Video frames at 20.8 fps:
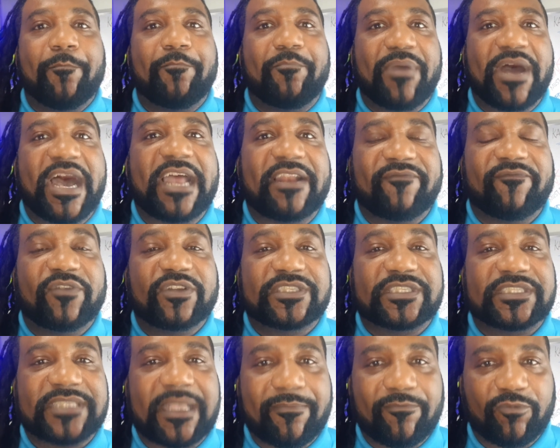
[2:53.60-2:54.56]
But for
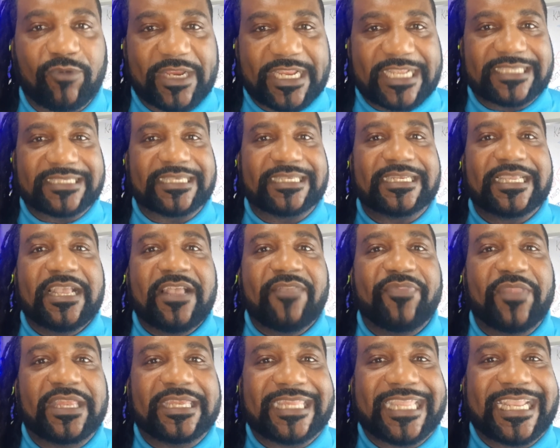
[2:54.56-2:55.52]
some reason,
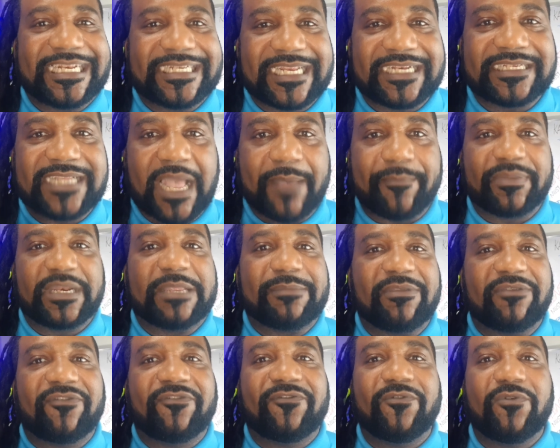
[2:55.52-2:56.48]
the LinkedIn company
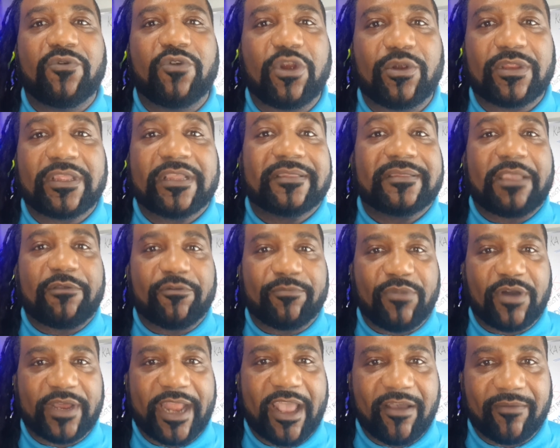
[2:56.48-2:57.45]
before they
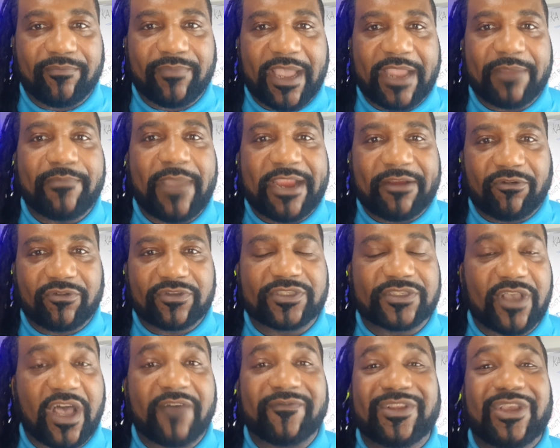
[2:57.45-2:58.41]
were bought out by
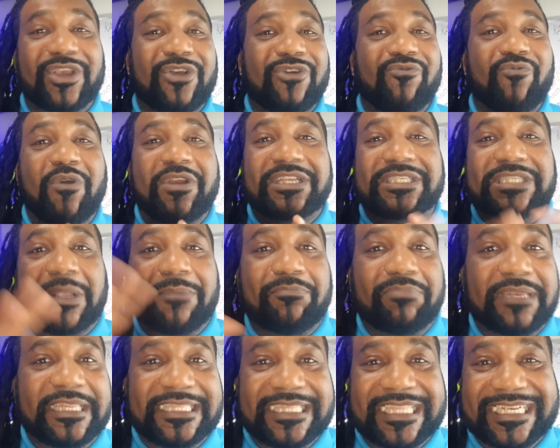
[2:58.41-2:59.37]
Microsoft, what is
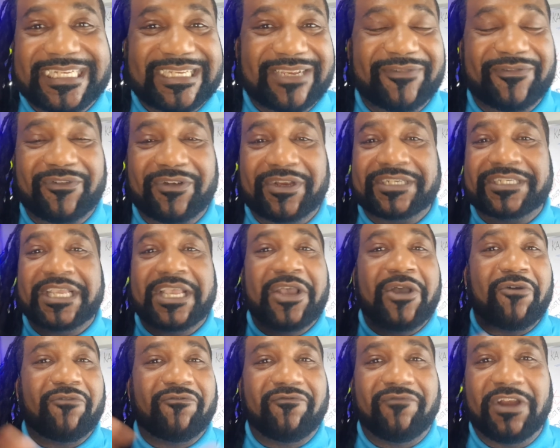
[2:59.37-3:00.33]
completely different,
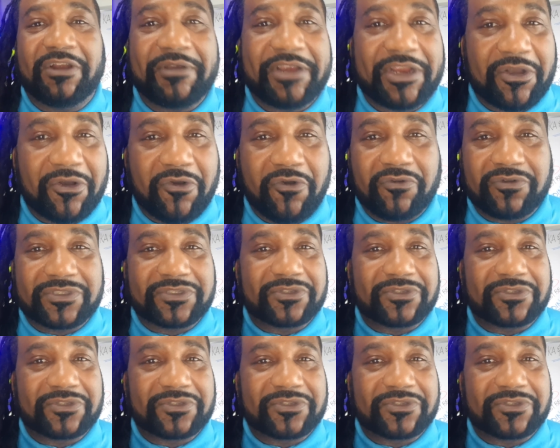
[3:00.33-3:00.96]
very old